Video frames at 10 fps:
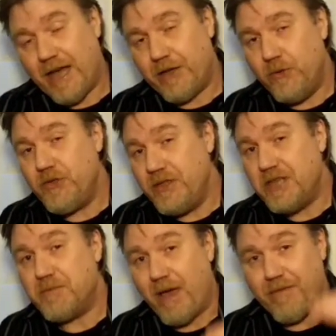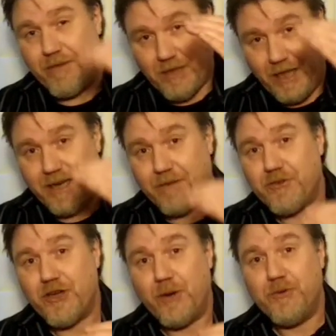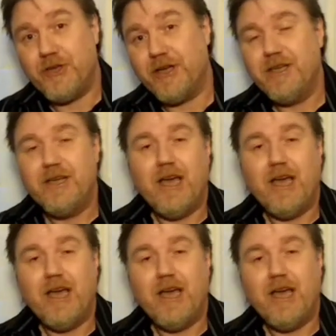Now, using this method, like I've showed you,